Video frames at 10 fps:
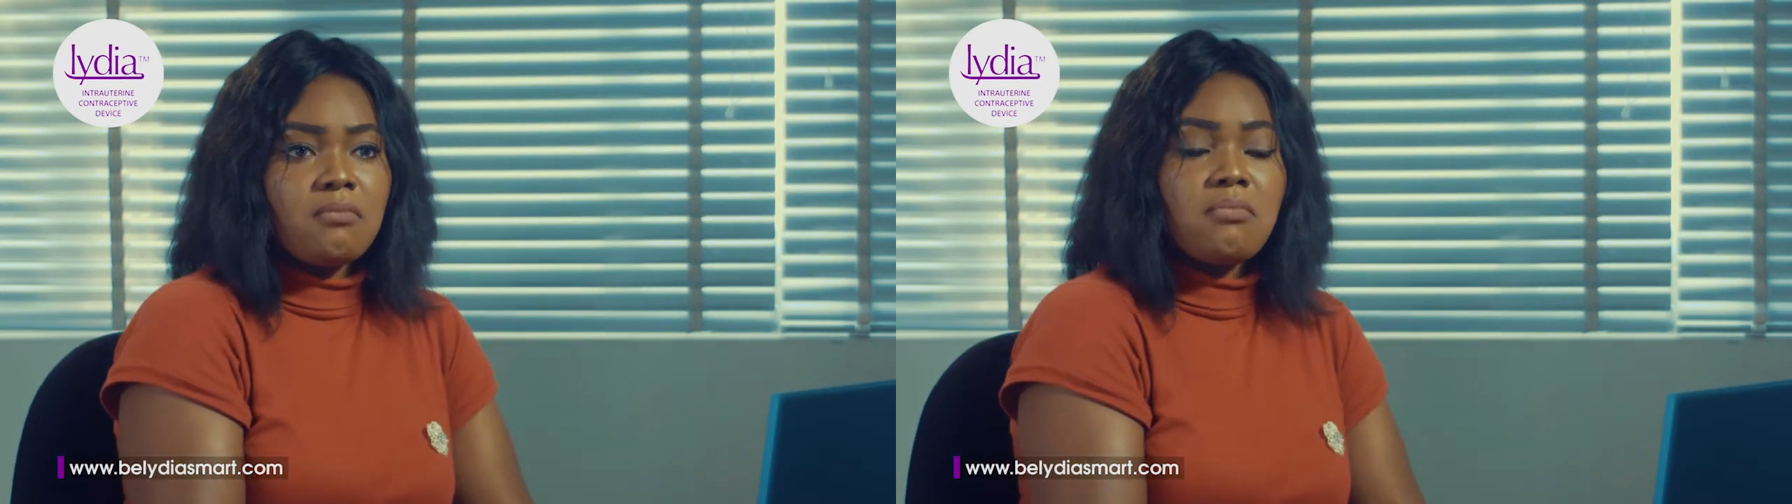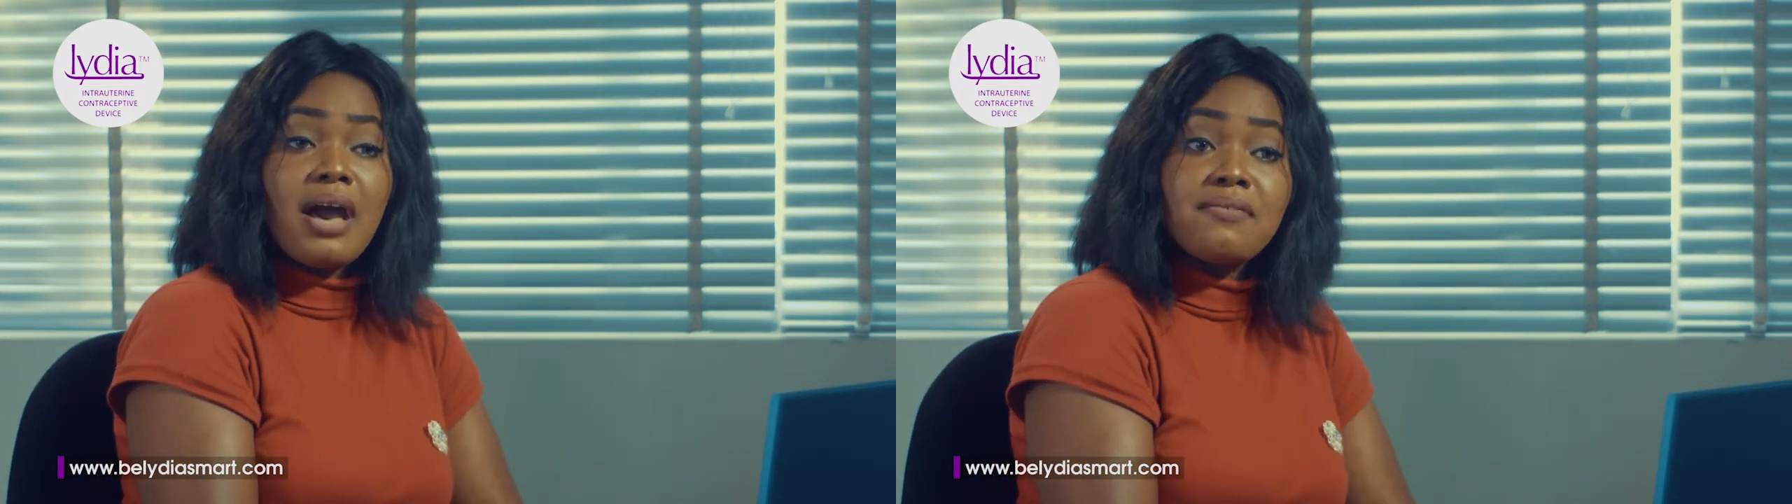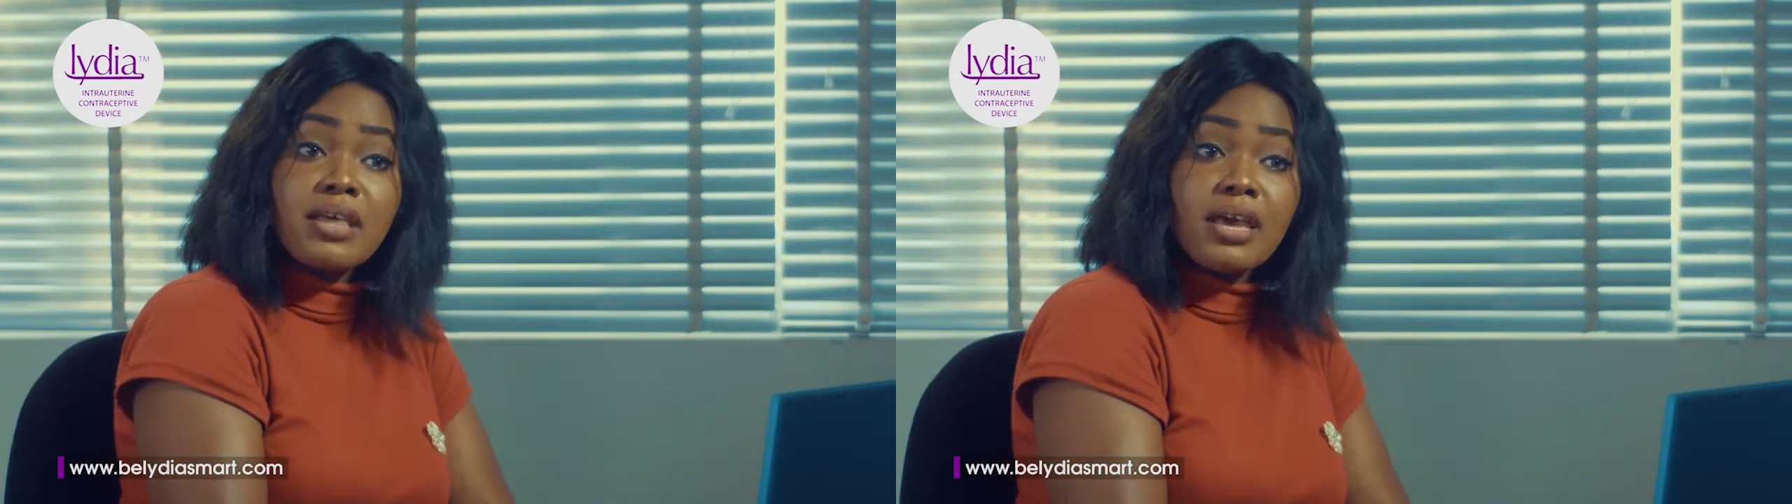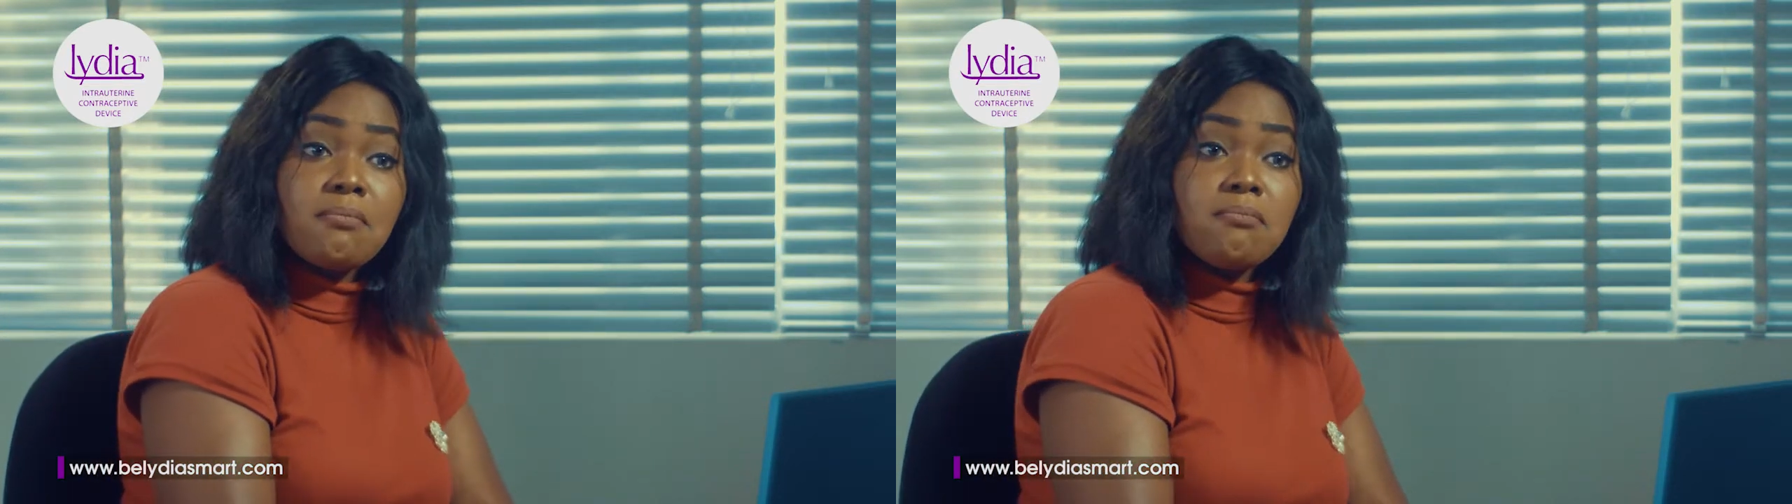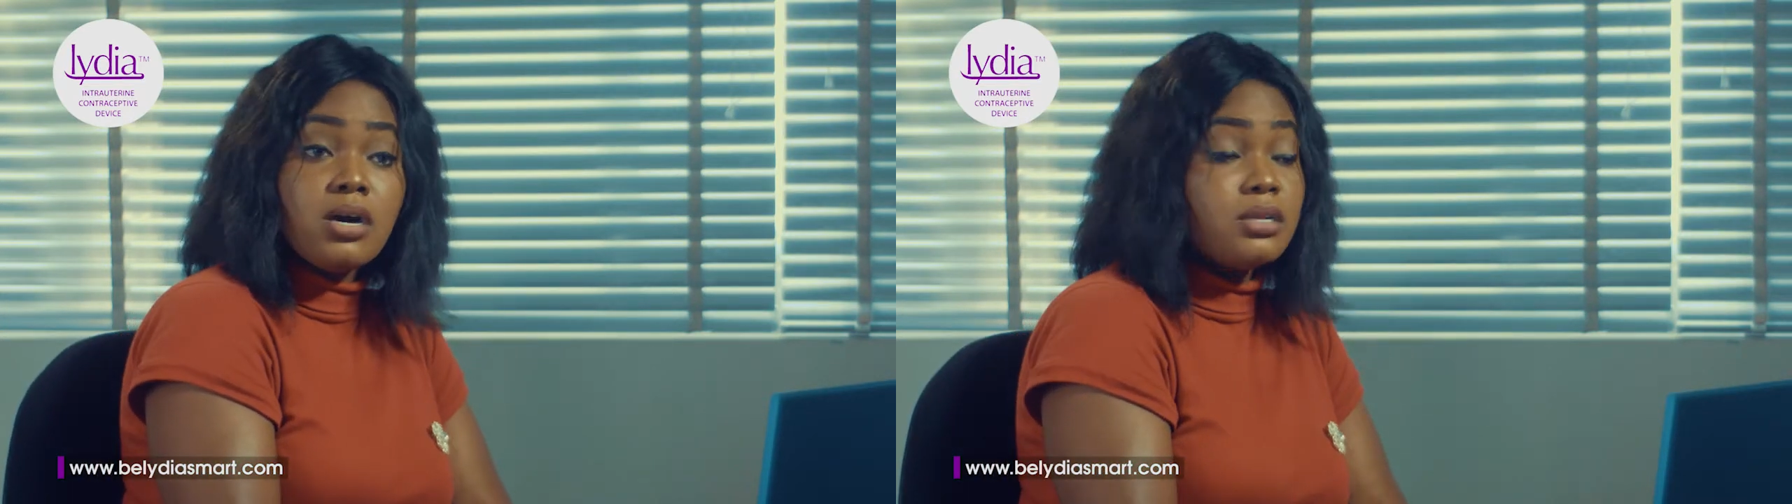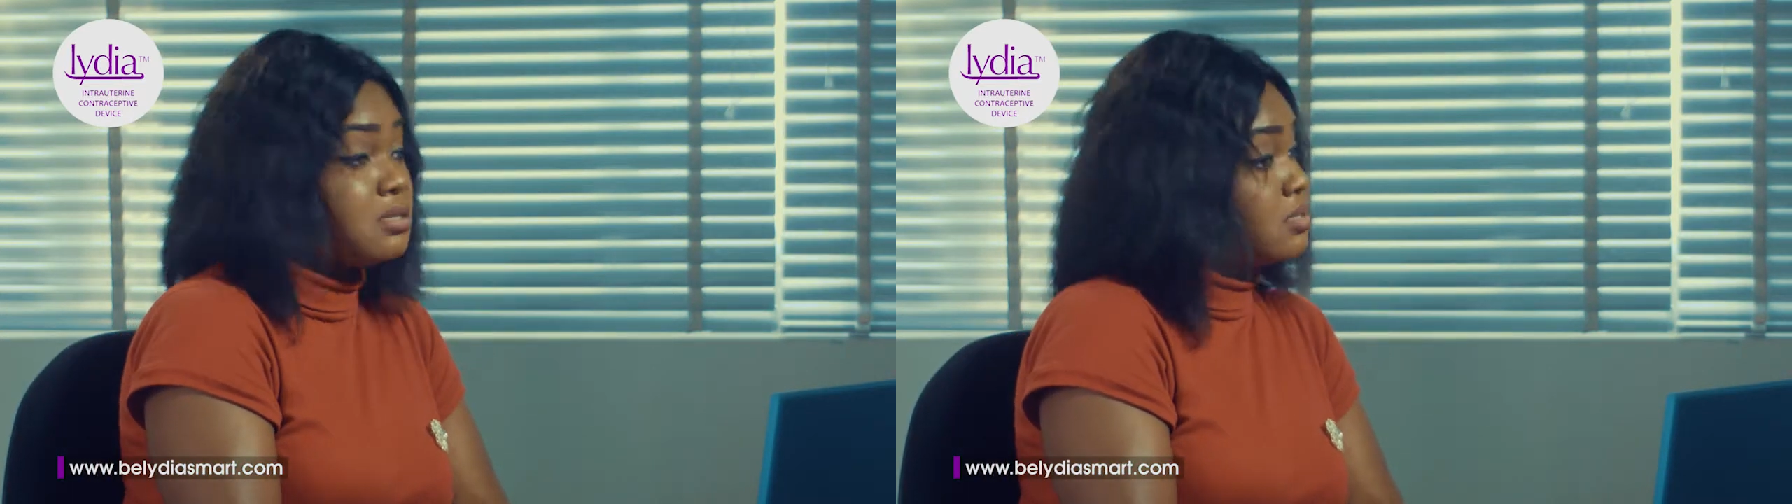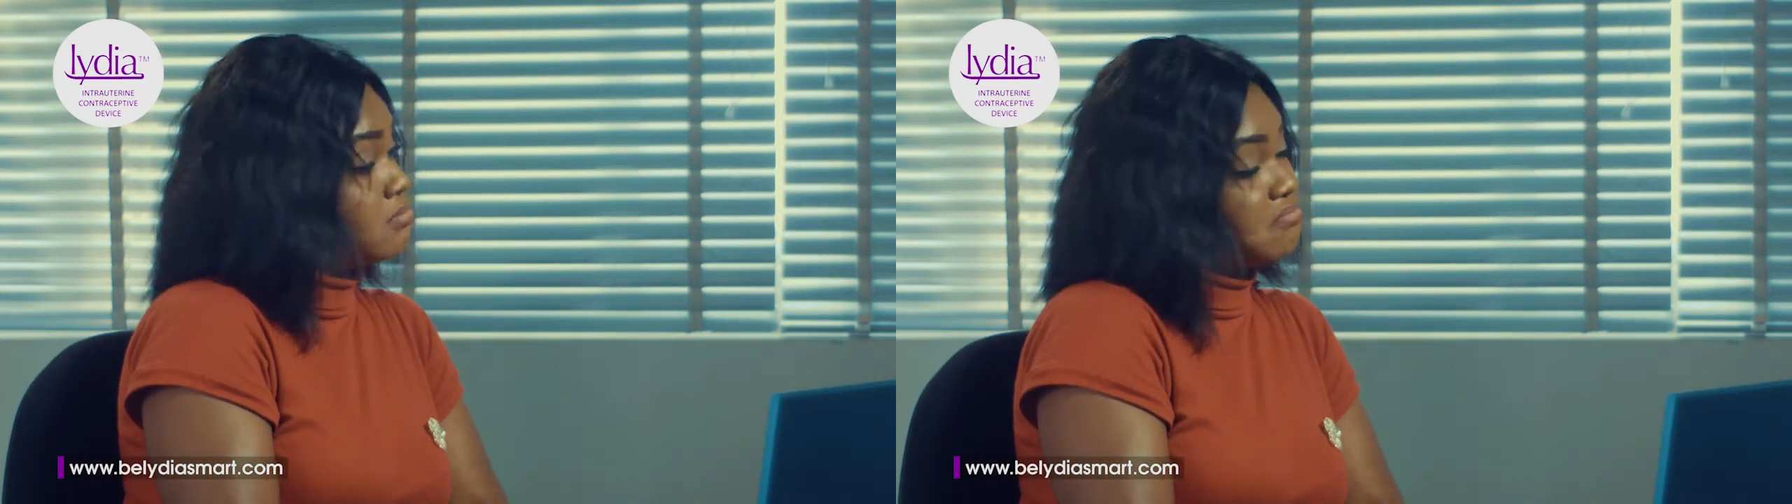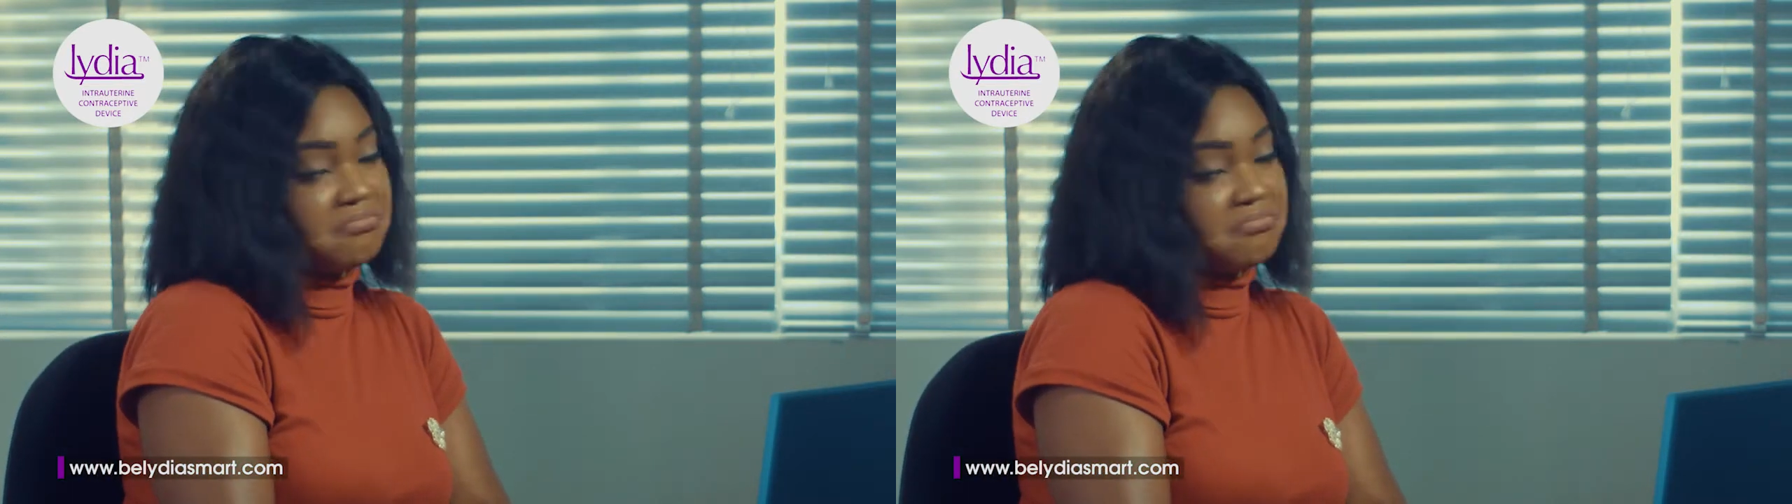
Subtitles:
but after a month,